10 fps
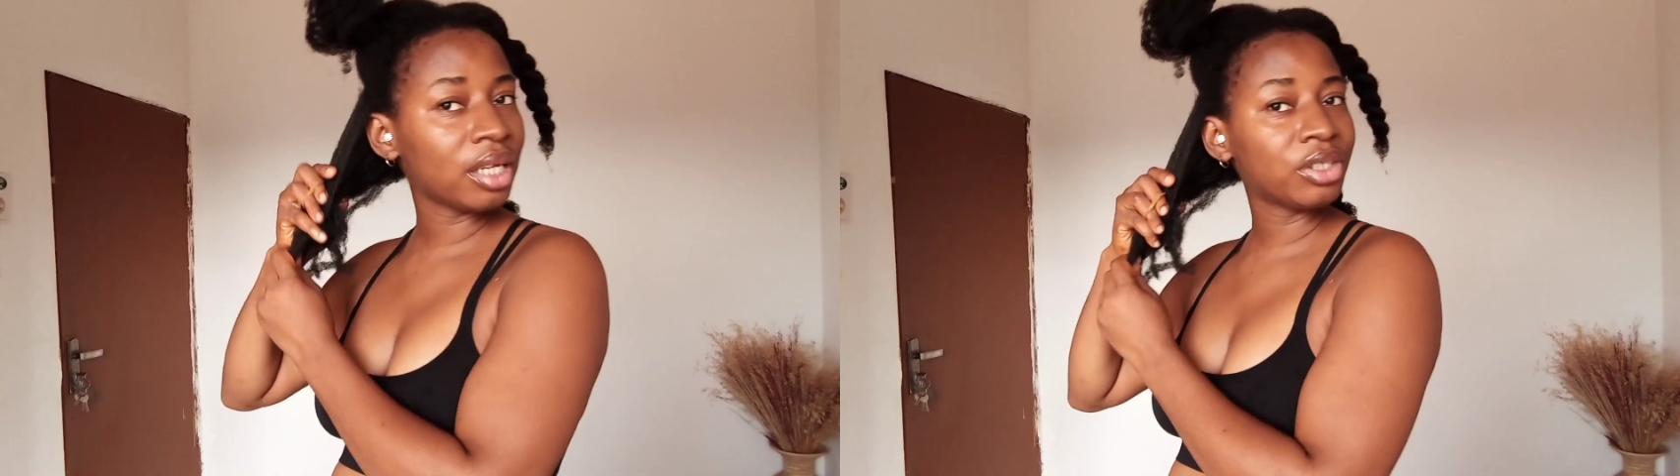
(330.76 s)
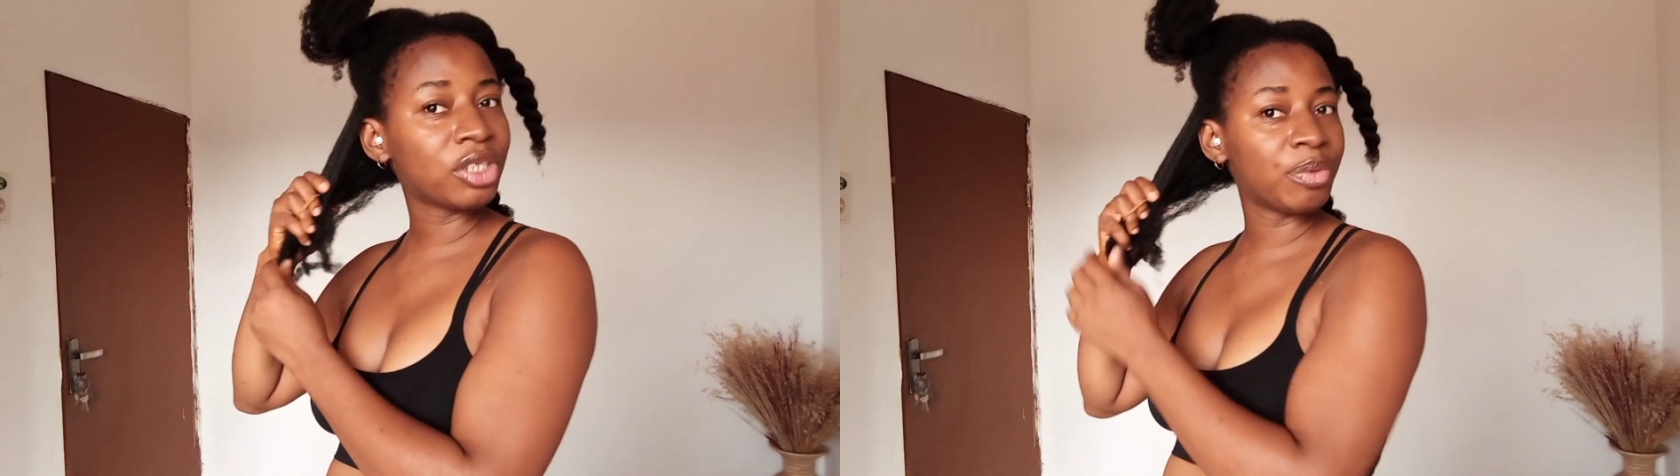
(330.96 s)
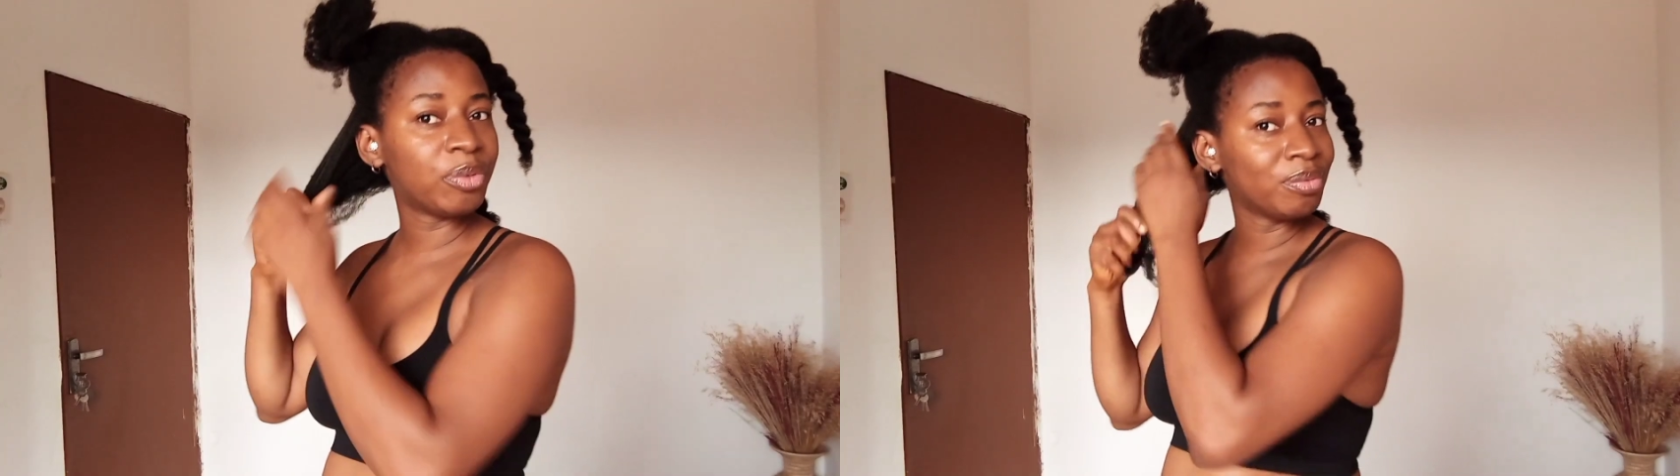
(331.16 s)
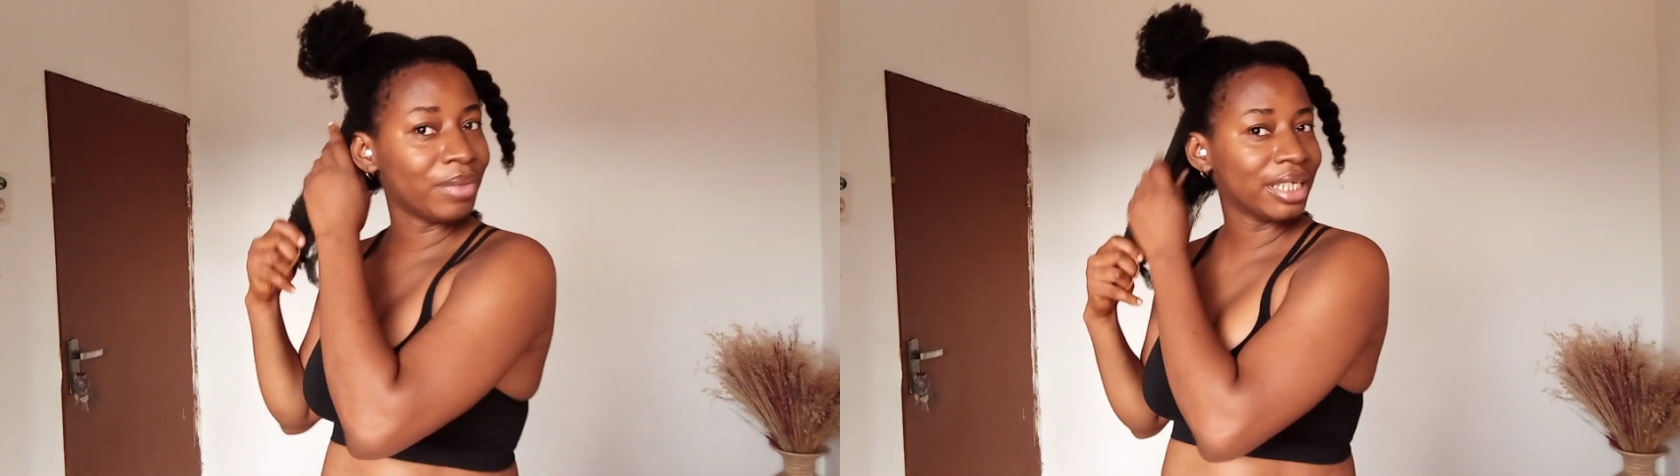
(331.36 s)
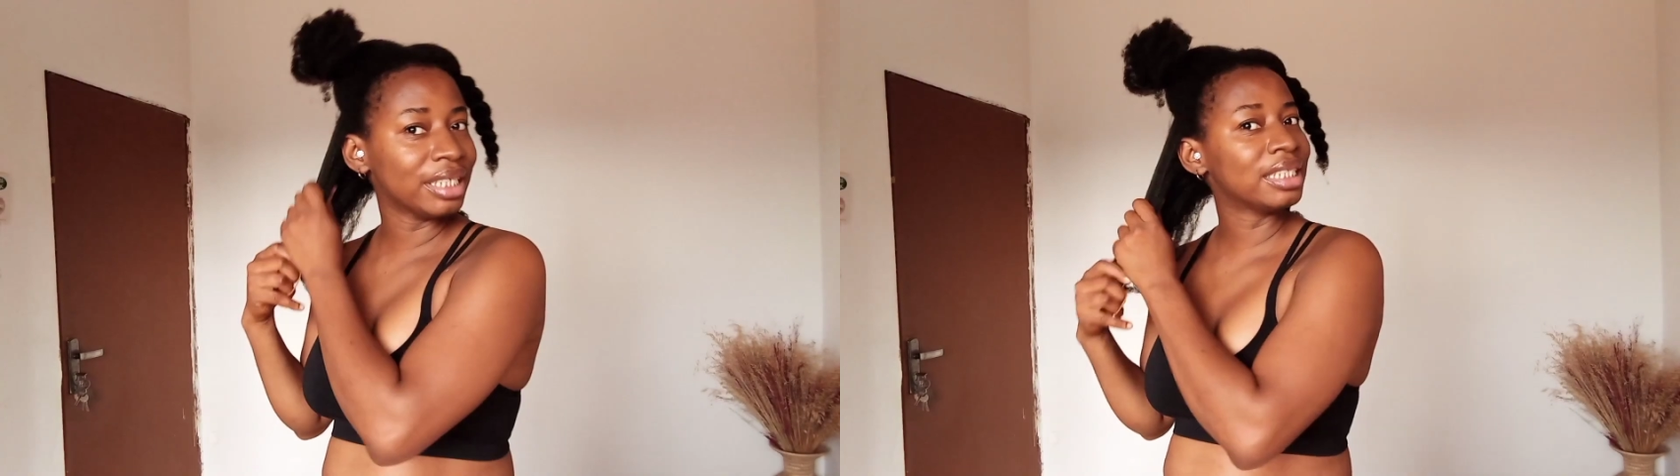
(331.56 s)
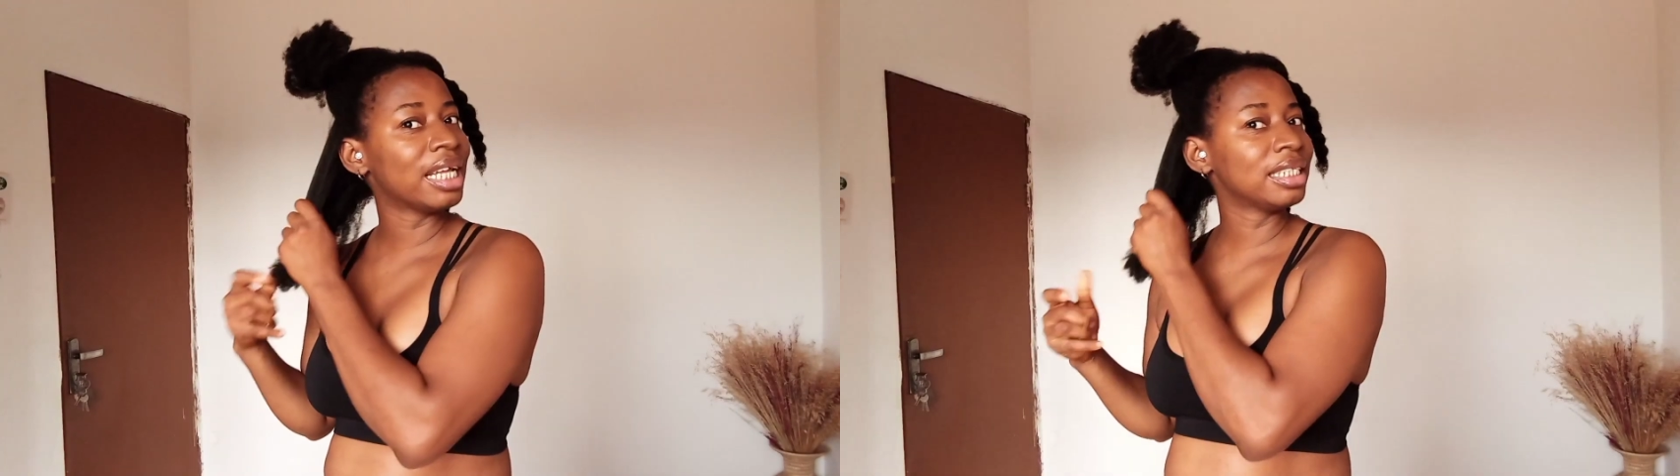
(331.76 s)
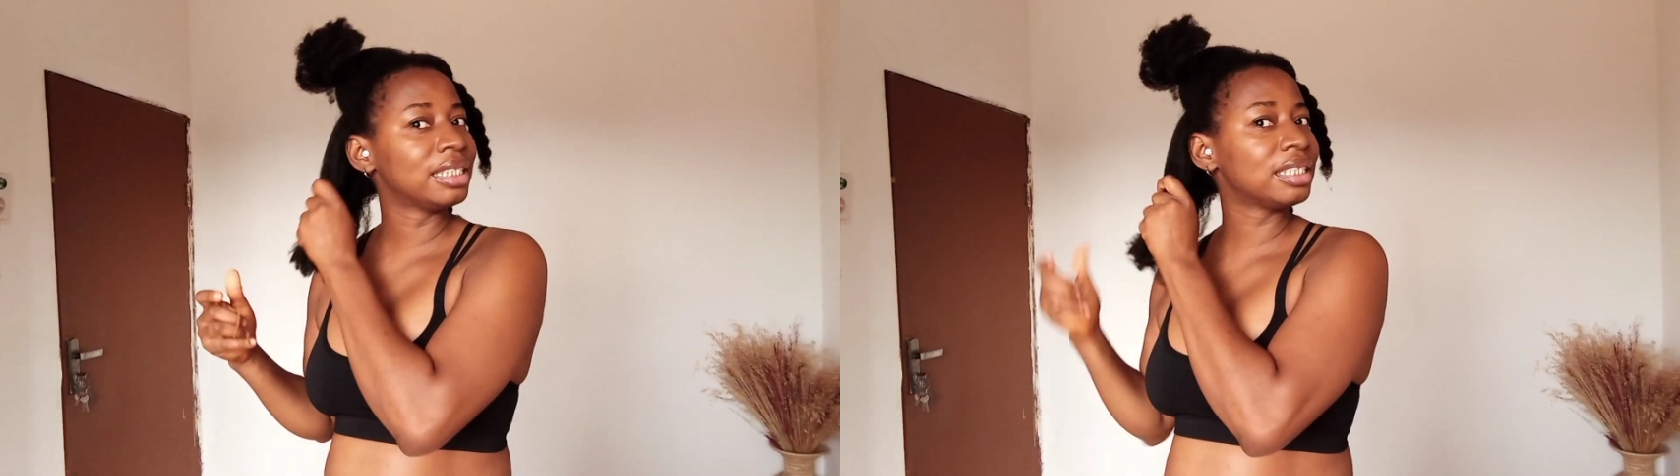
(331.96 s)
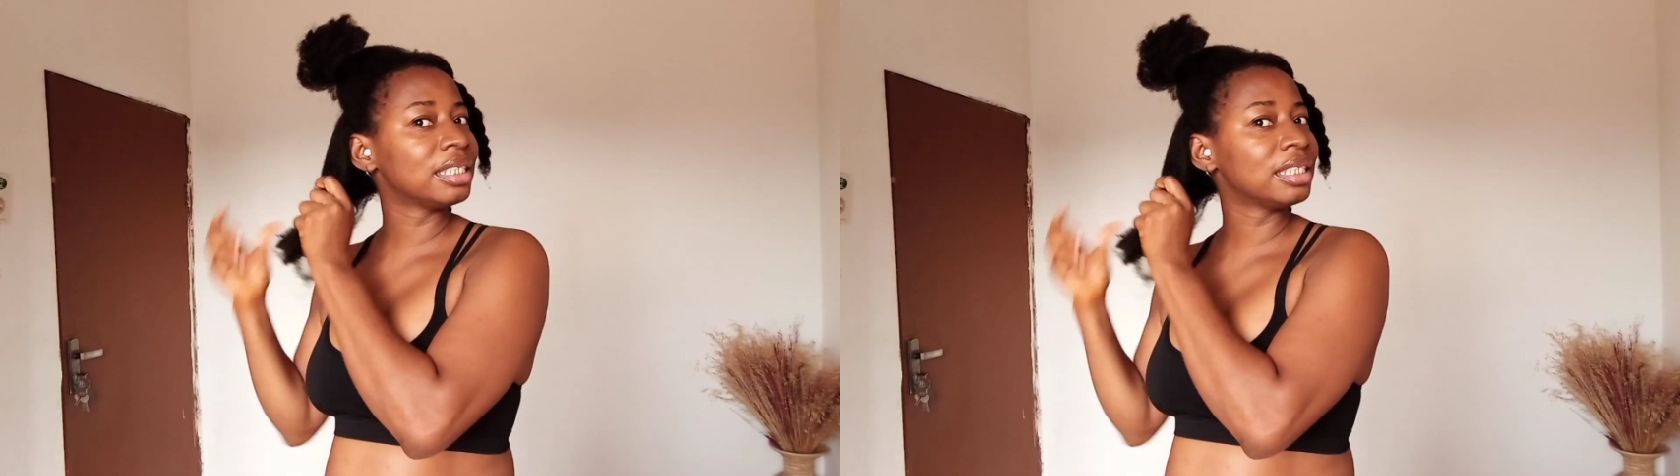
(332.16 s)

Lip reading: a lot of people make is that